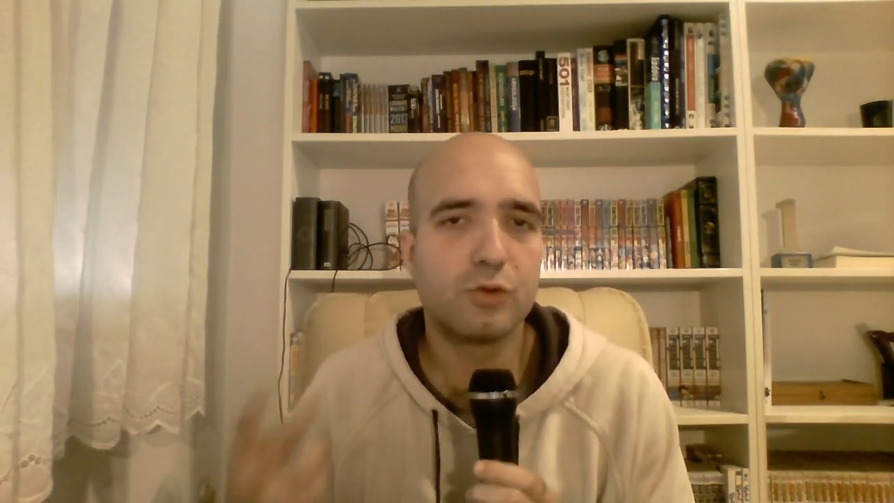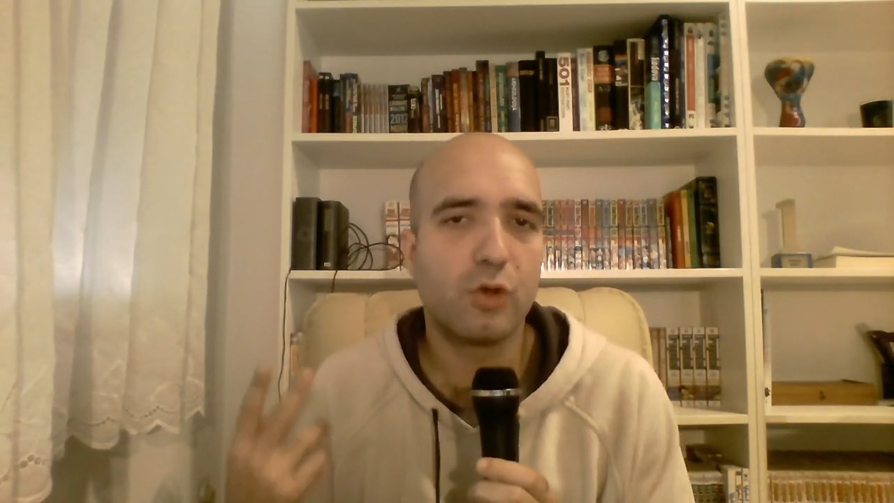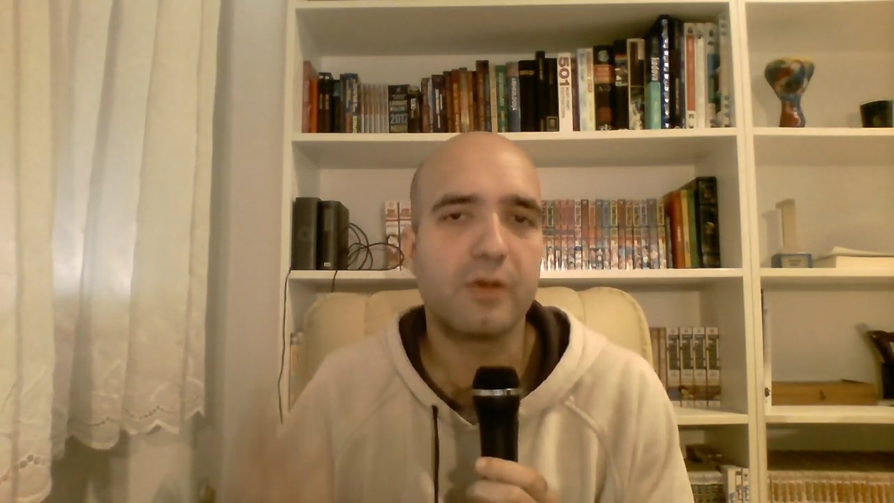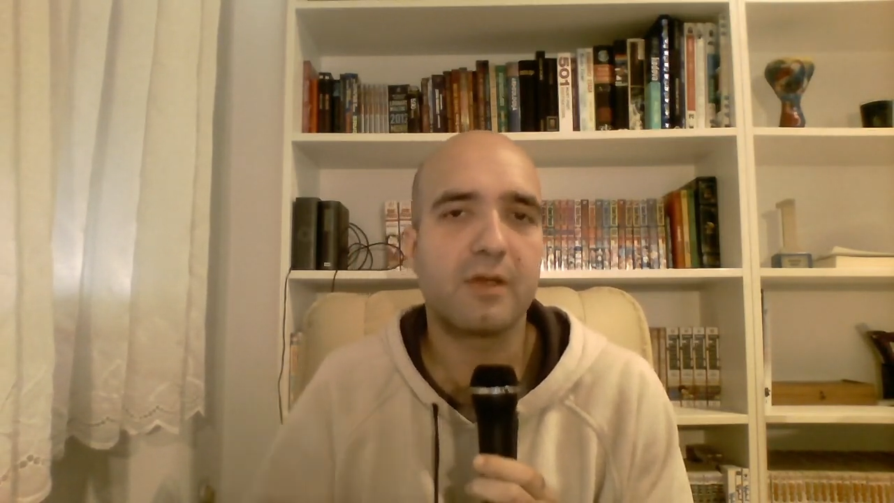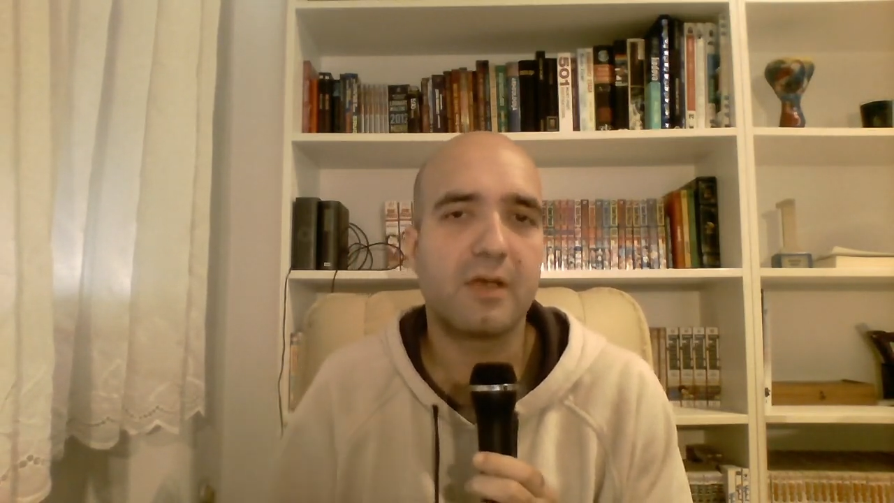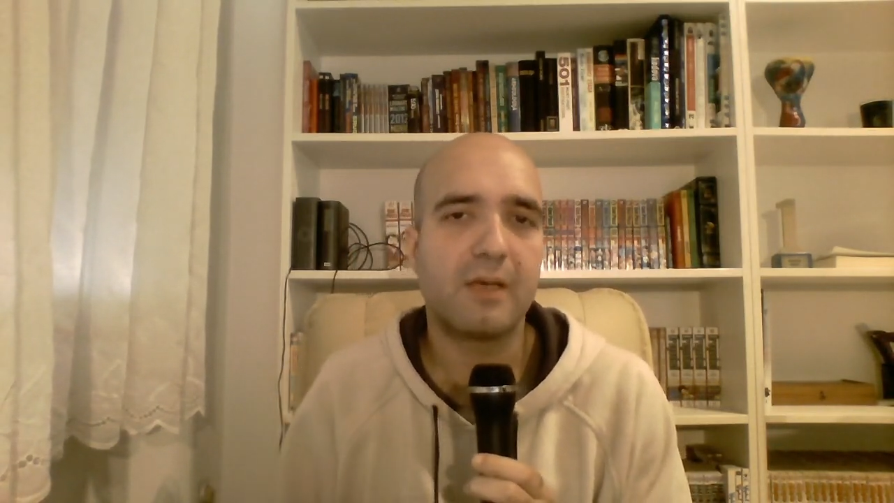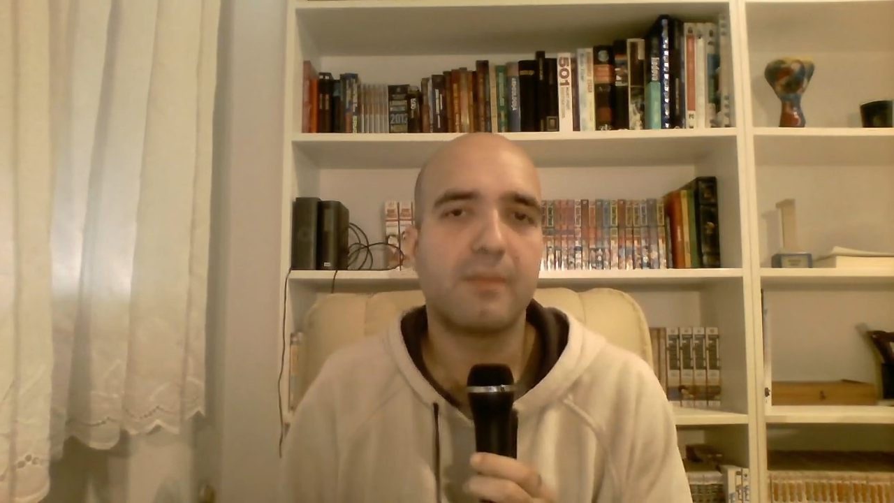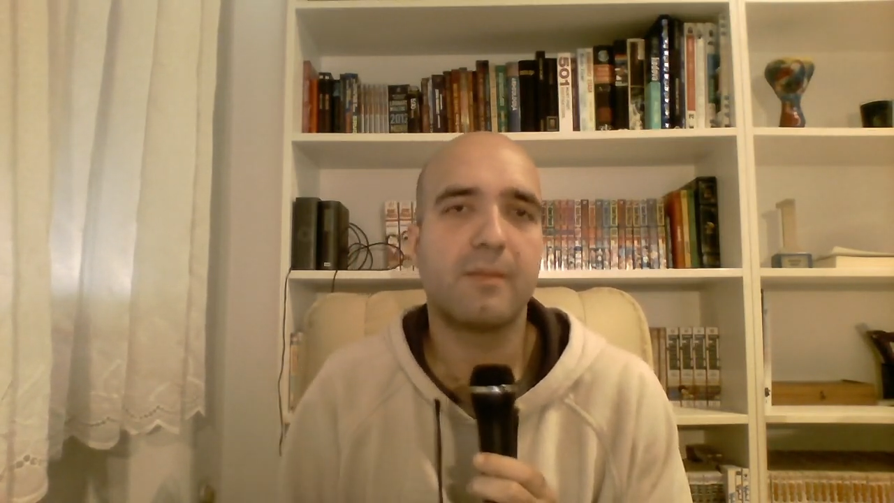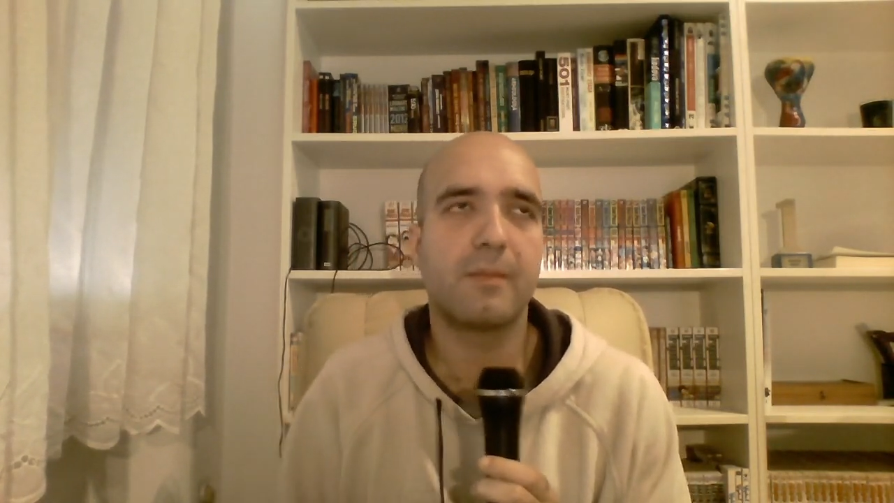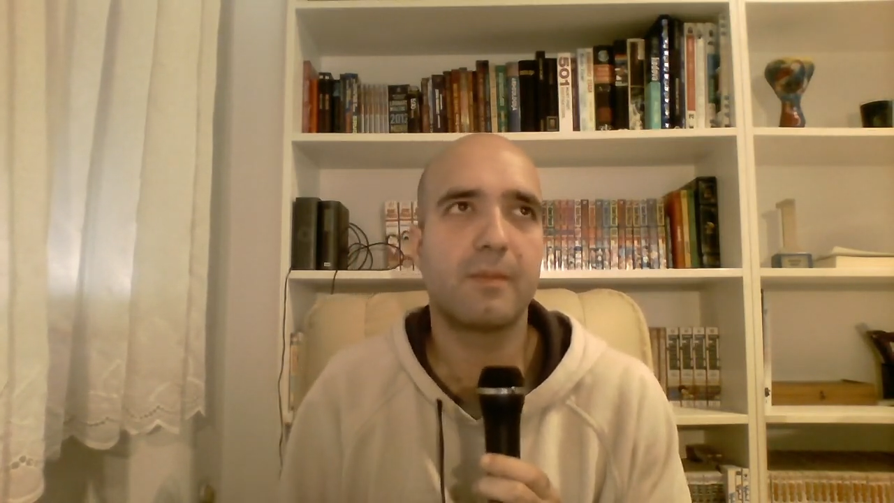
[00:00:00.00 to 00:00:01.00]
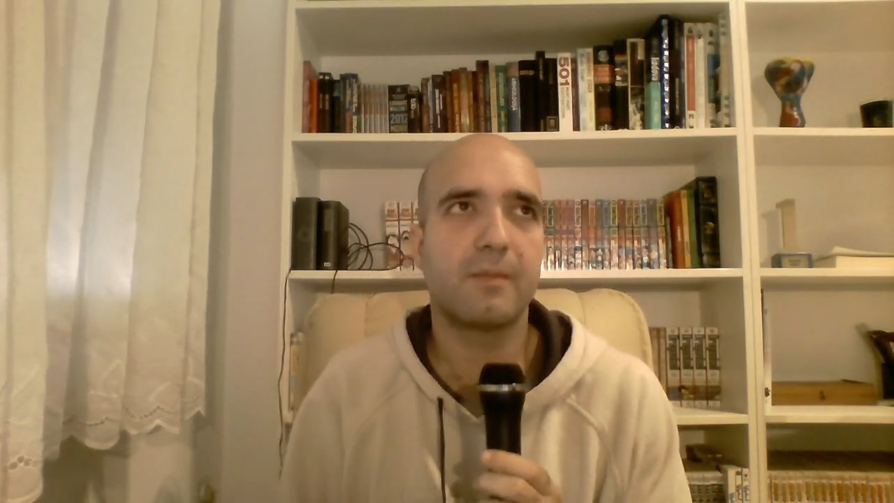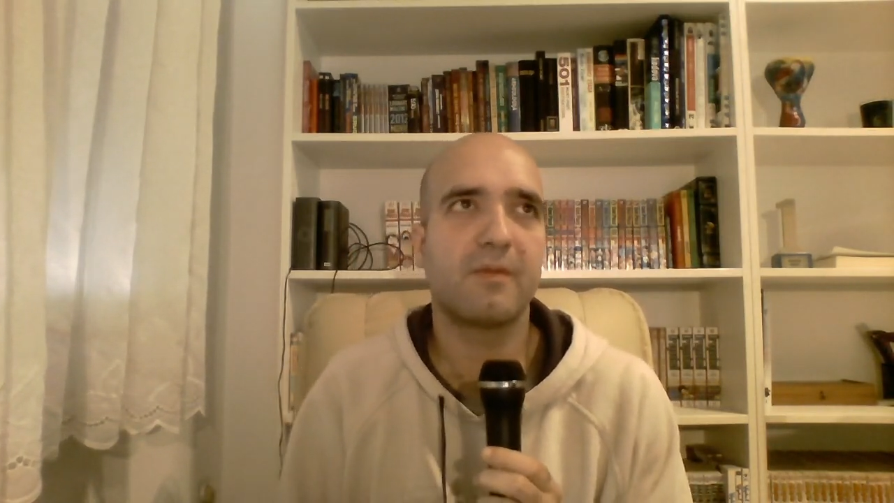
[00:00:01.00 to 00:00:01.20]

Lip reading: Law and him